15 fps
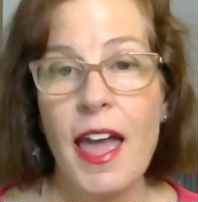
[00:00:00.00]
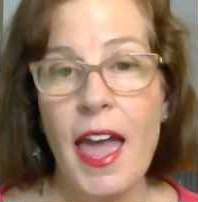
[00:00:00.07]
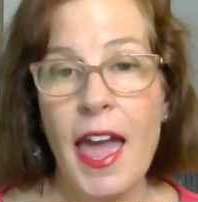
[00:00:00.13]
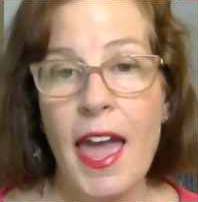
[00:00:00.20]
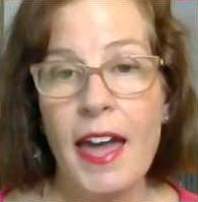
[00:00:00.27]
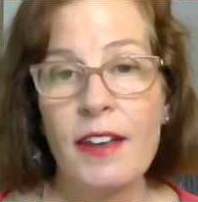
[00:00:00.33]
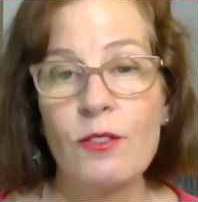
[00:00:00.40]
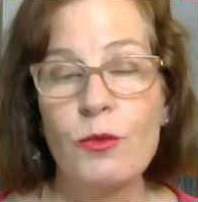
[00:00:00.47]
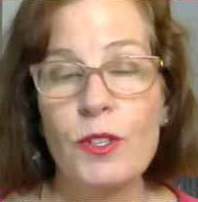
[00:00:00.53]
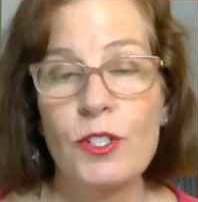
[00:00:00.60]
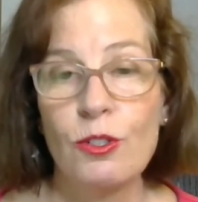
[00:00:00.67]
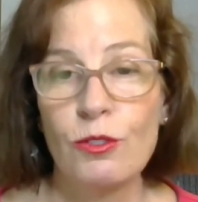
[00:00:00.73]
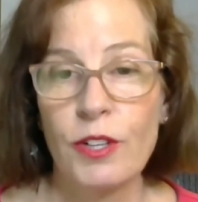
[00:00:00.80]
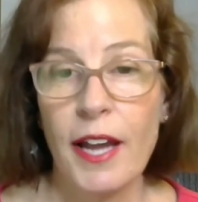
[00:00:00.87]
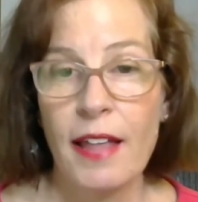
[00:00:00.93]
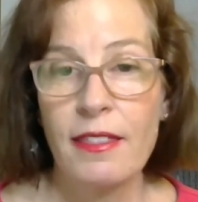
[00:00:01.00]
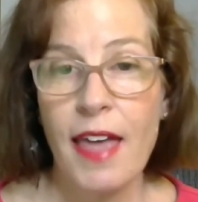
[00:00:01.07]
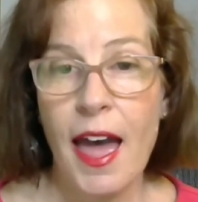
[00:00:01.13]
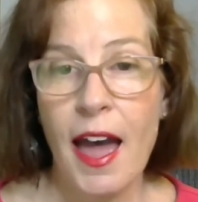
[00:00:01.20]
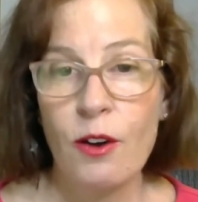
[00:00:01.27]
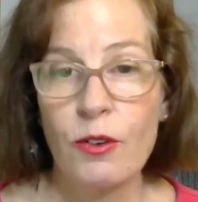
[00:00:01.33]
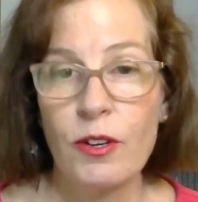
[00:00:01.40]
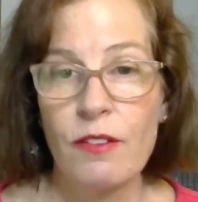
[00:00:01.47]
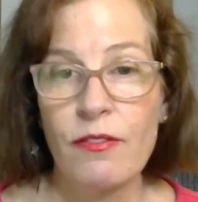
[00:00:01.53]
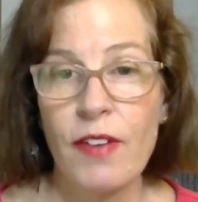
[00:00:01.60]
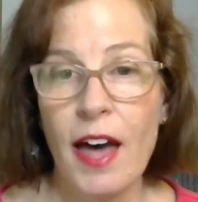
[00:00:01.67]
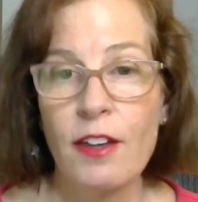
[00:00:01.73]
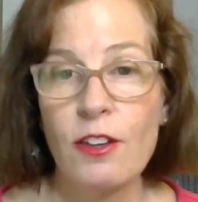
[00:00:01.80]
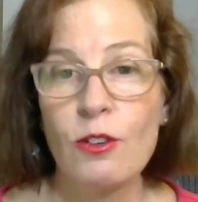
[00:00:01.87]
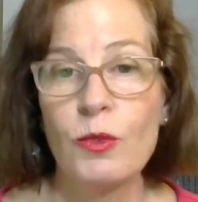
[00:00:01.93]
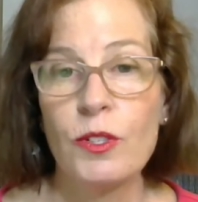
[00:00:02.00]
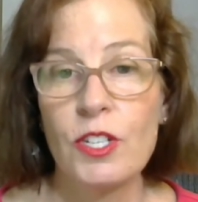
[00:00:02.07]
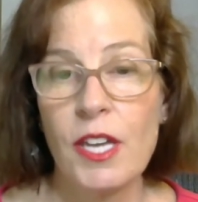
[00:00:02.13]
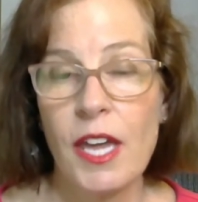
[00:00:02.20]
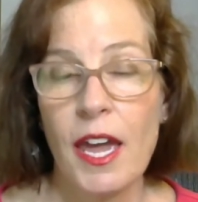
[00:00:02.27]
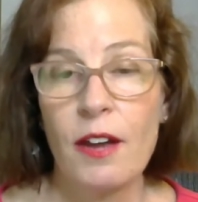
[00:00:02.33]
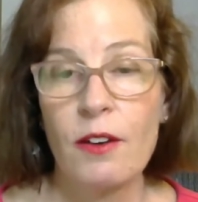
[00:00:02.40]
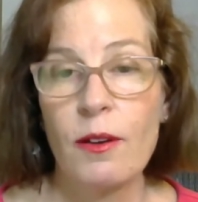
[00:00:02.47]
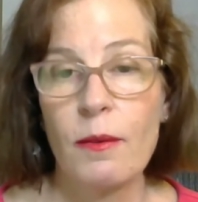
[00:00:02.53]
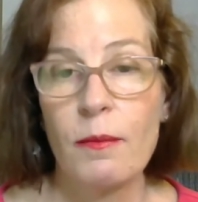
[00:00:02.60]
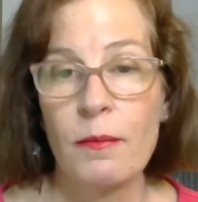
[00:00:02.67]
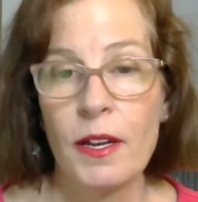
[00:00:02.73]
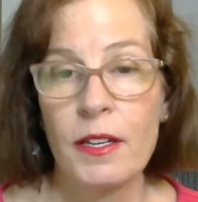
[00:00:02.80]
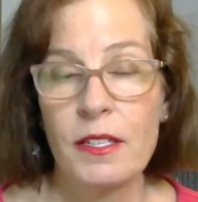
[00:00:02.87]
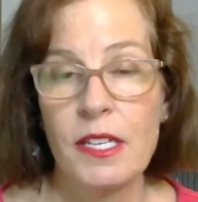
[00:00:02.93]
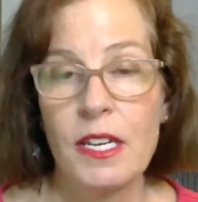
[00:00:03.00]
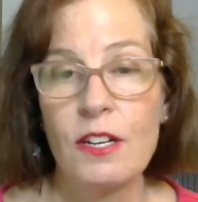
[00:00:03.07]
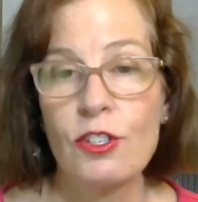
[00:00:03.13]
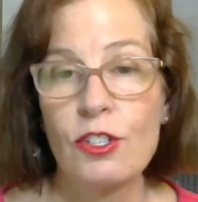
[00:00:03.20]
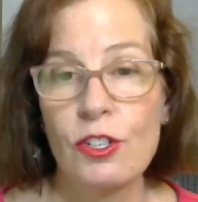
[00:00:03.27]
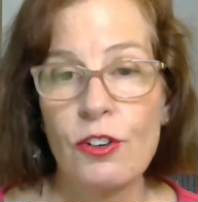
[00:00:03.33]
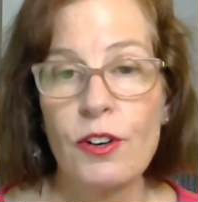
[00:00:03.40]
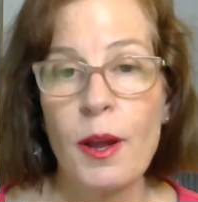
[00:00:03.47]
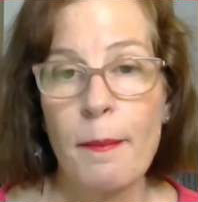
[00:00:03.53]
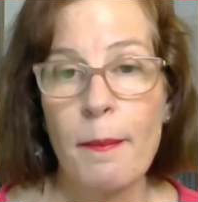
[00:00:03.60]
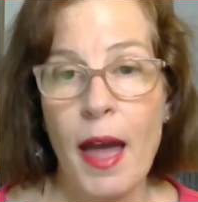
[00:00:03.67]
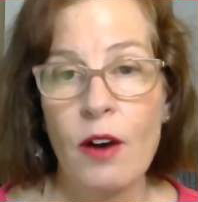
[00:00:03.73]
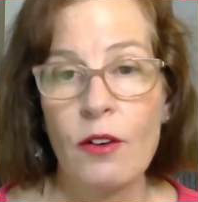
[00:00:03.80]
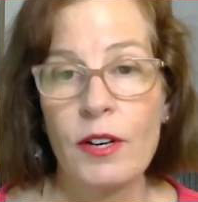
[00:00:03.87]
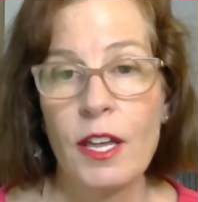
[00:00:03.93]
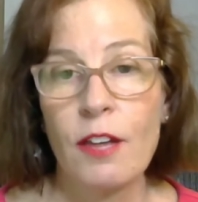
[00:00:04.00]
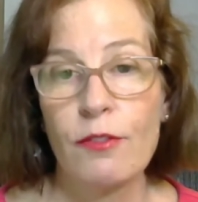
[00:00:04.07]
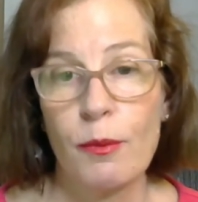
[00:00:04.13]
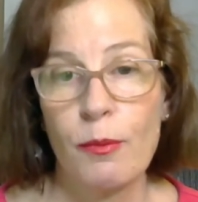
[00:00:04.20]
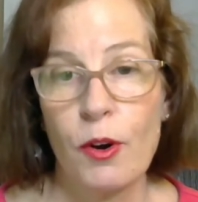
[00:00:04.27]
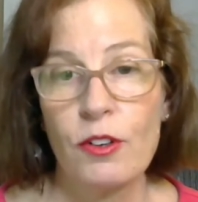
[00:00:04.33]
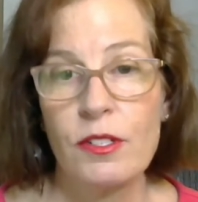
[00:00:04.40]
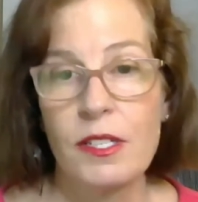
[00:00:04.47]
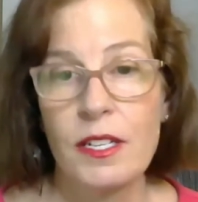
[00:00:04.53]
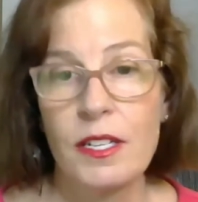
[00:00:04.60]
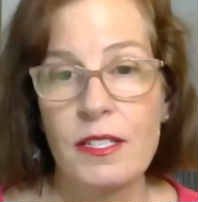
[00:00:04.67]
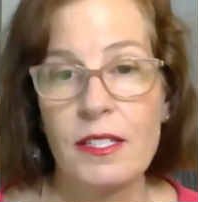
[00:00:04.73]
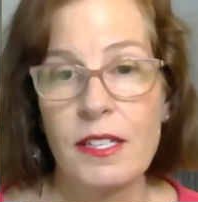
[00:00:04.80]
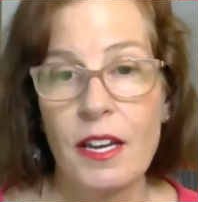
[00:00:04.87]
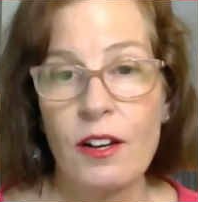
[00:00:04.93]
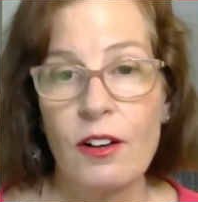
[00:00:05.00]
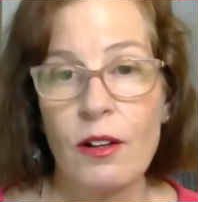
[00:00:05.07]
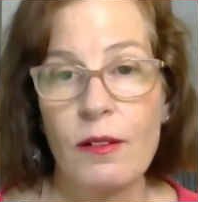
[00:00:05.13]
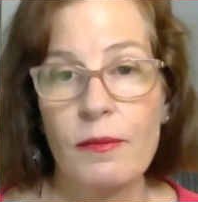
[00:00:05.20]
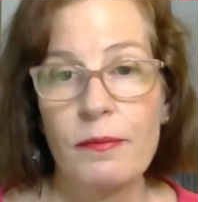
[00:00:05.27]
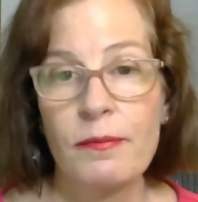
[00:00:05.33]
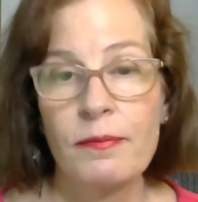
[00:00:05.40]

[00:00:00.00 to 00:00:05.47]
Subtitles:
And we do look at the equity value, which can't exceed a certain amount if the person is single.